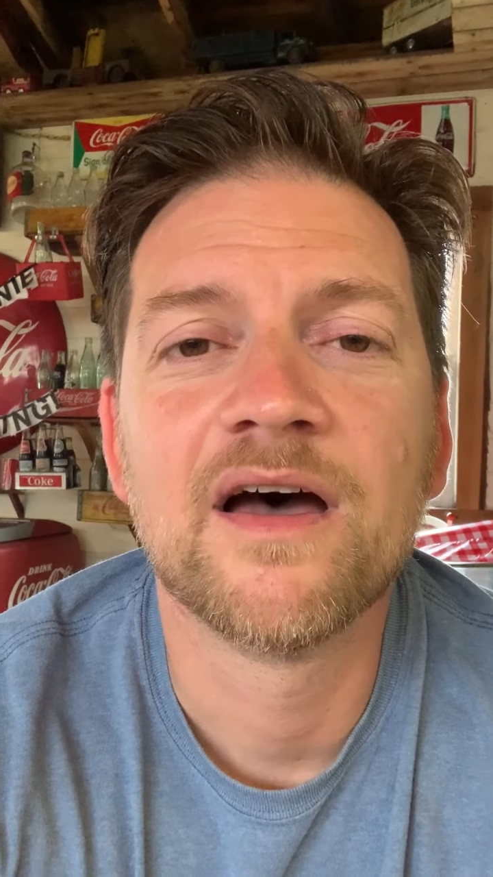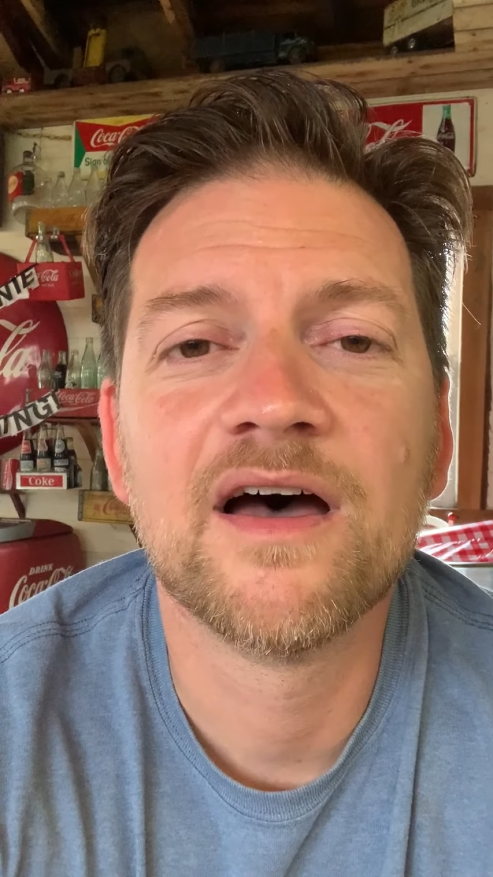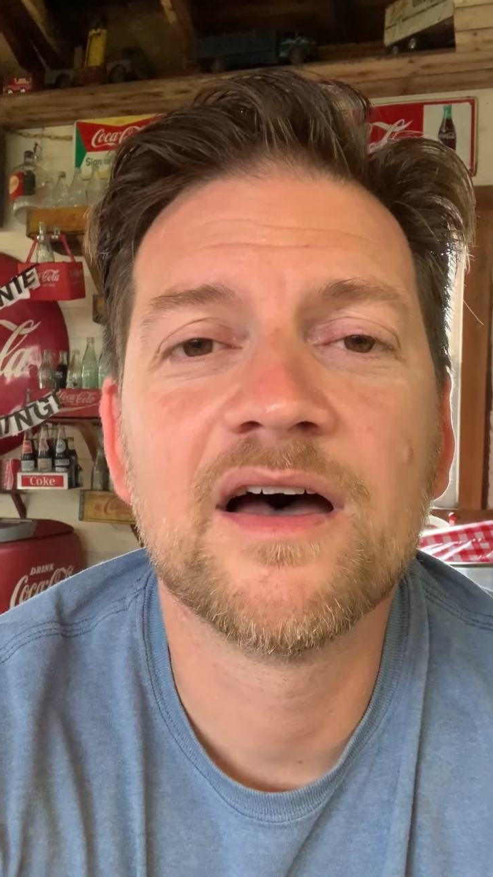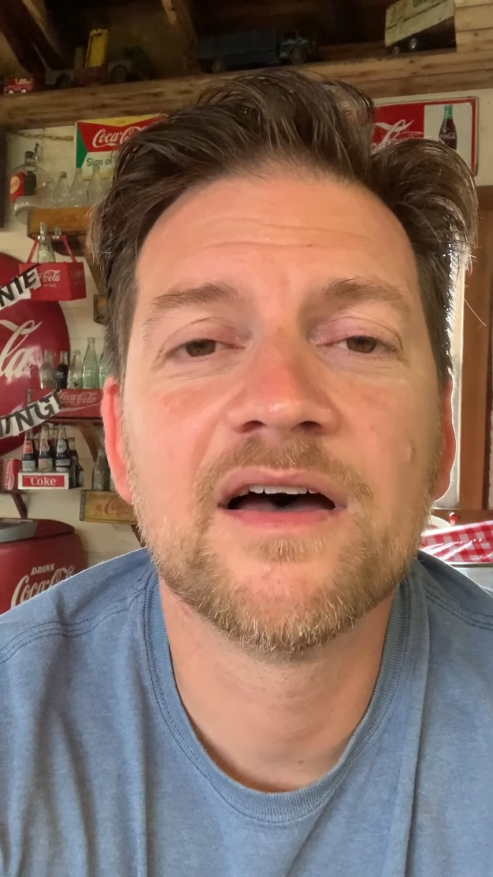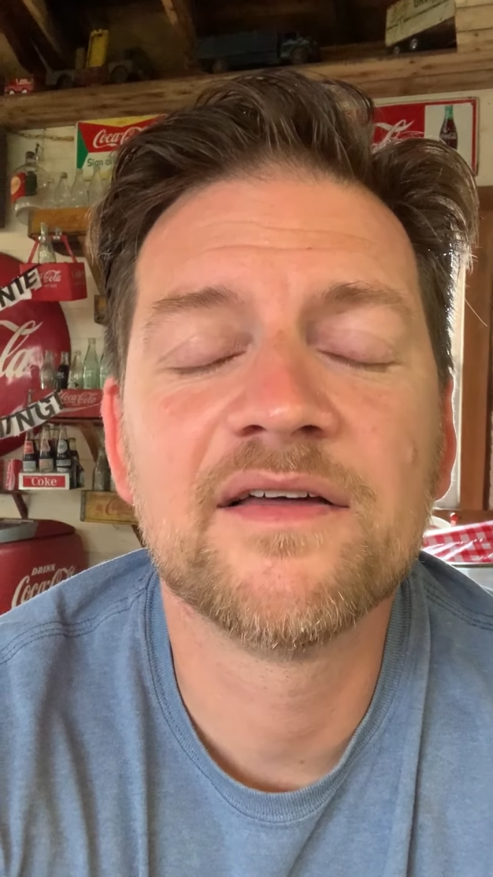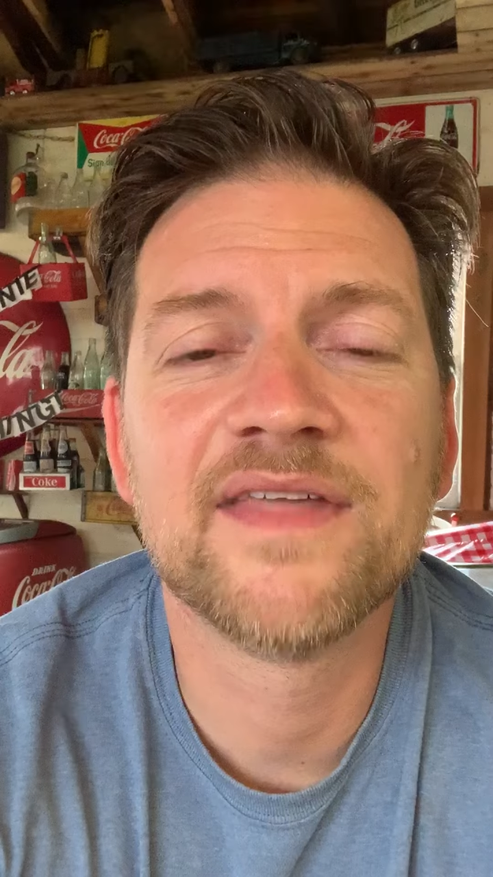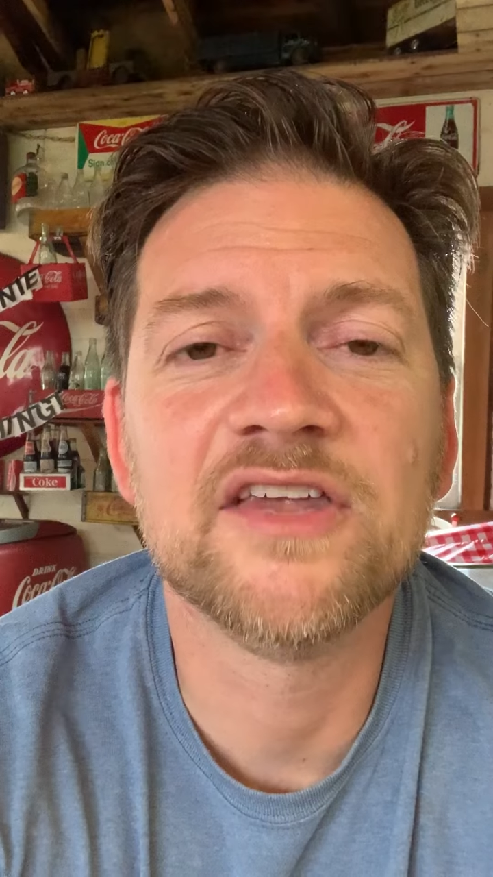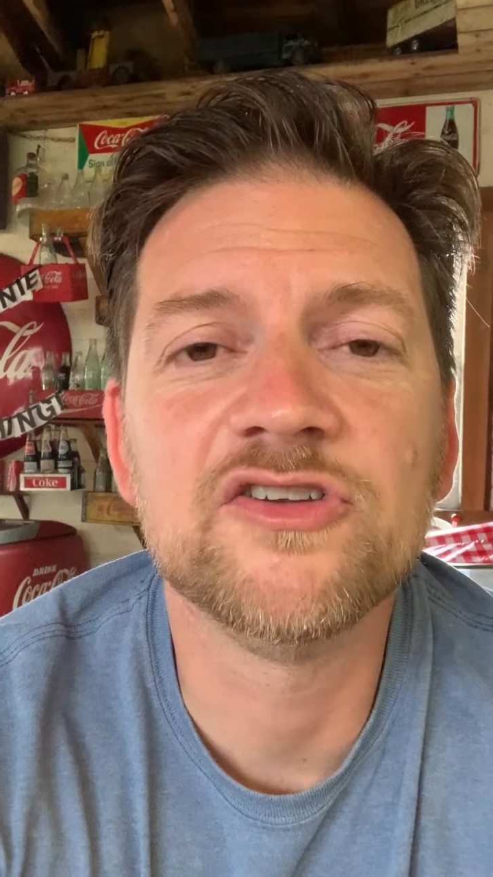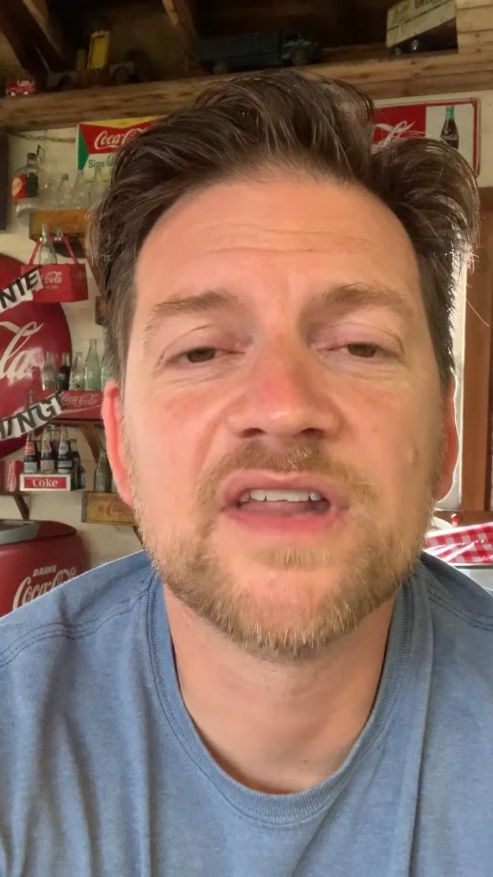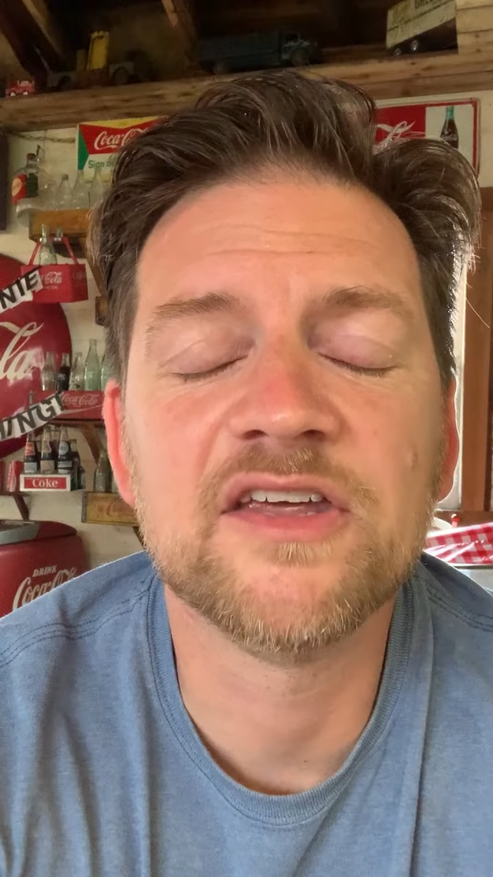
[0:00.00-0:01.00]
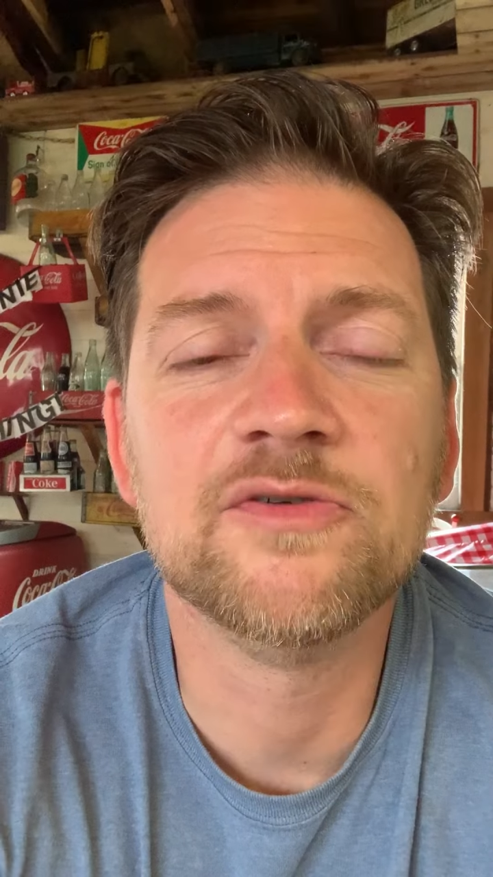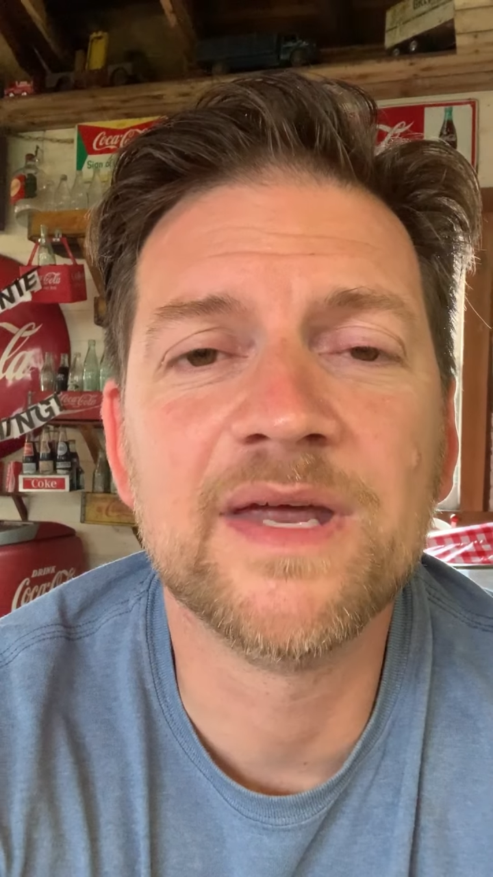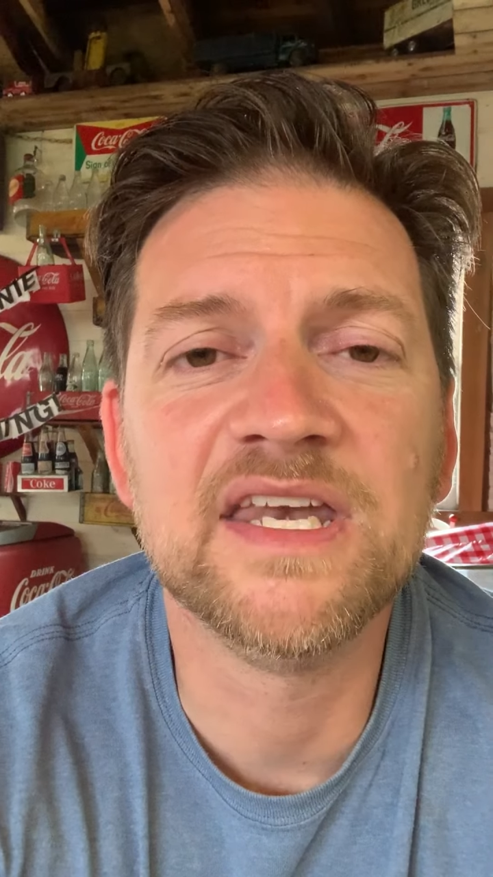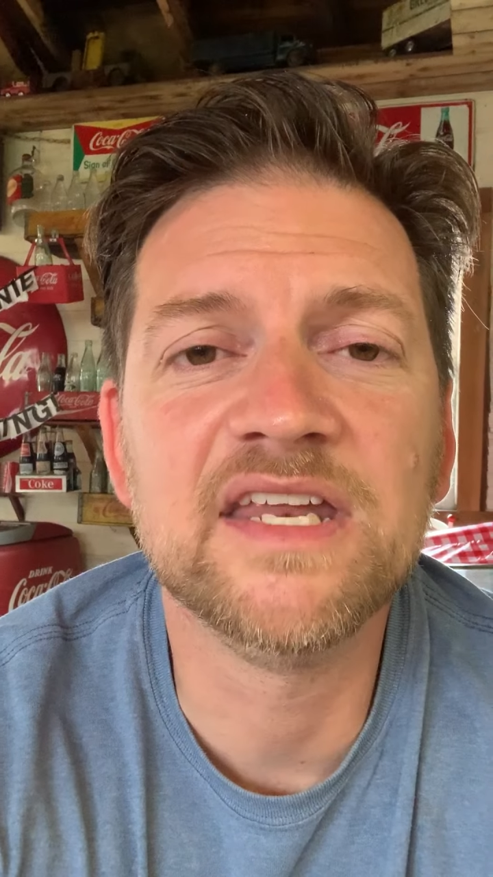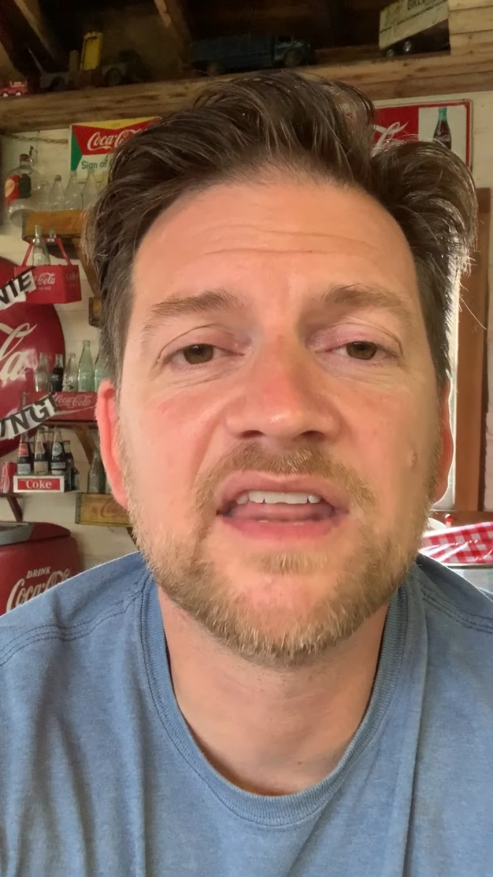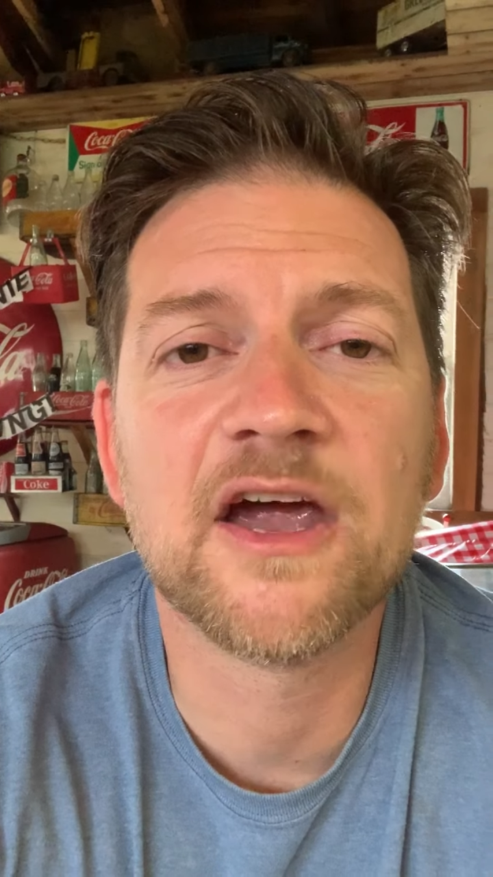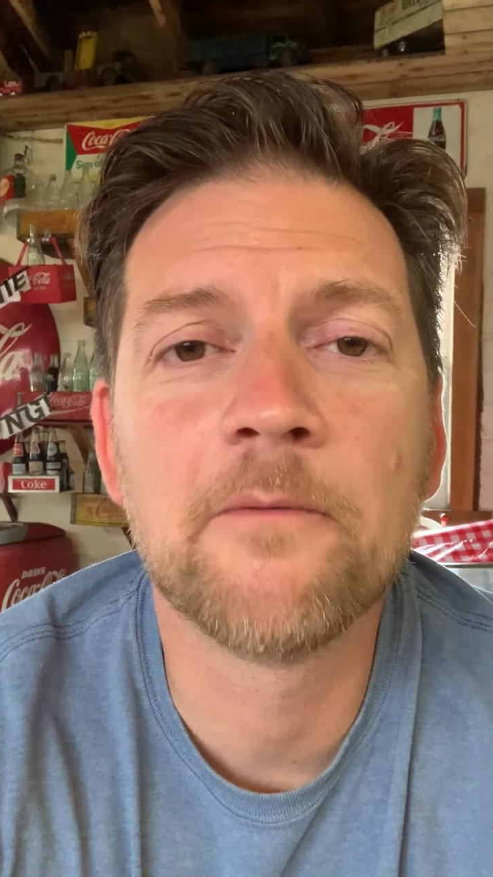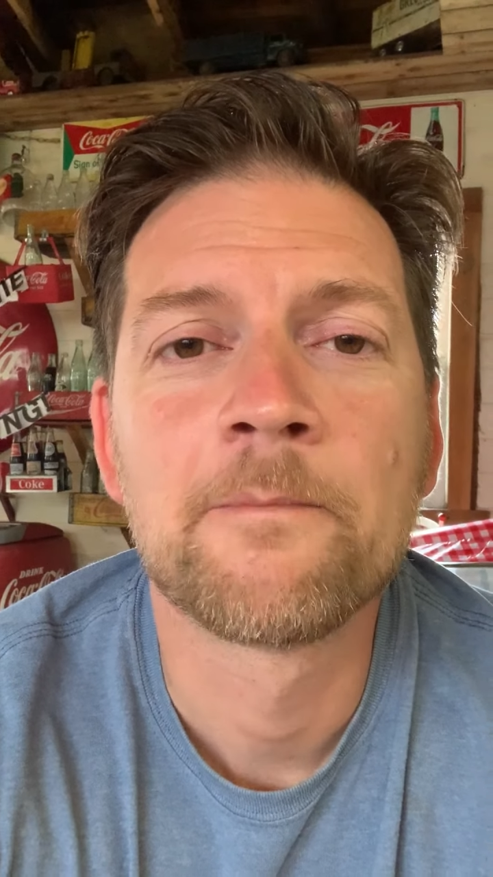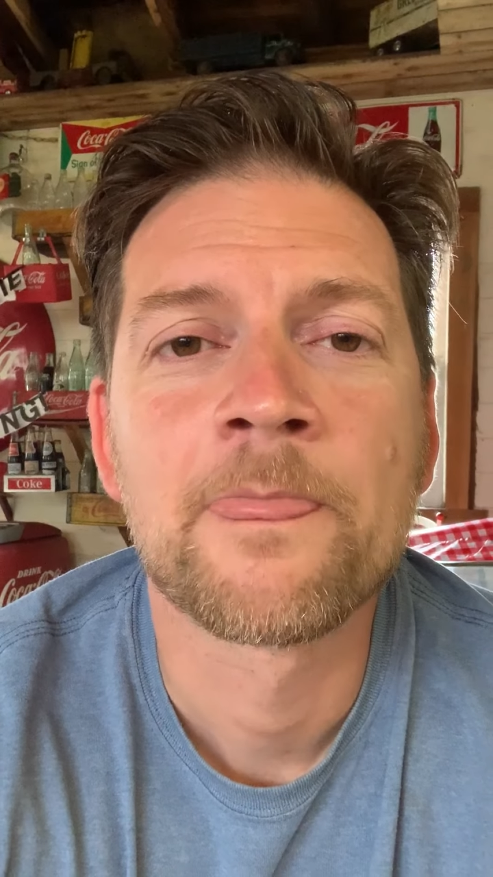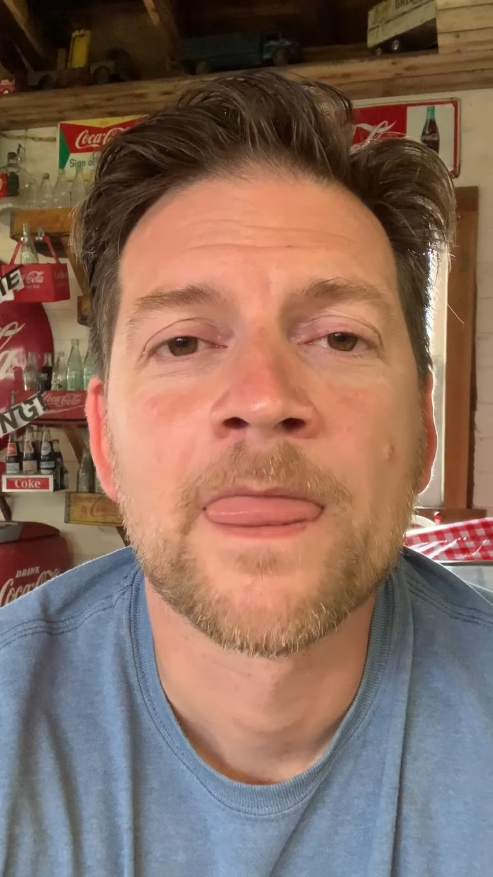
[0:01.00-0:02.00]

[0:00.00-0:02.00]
uh, that, that you may need there.